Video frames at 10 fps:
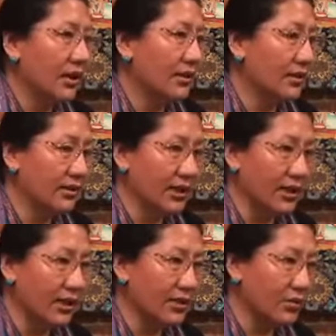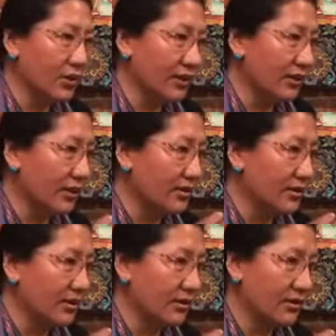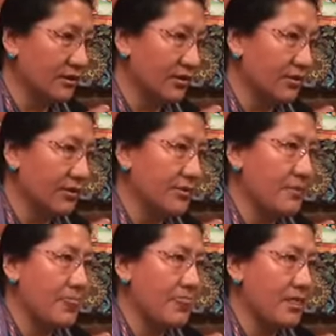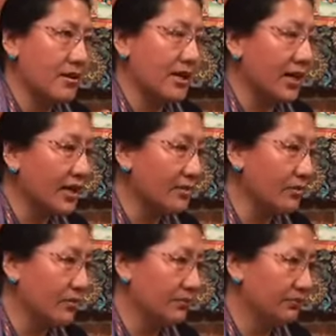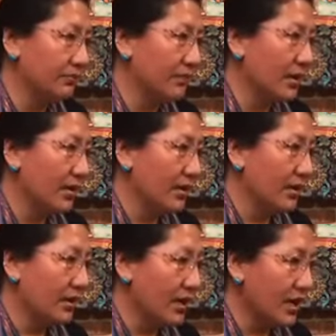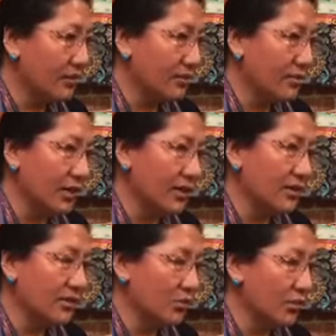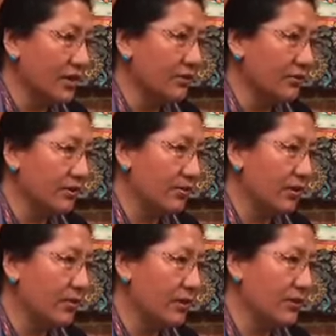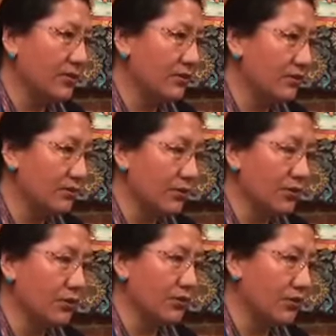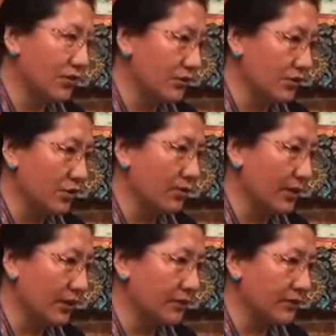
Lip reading: And then another one is that the cardamom. Cardamom is one of the main medicine for the stomach.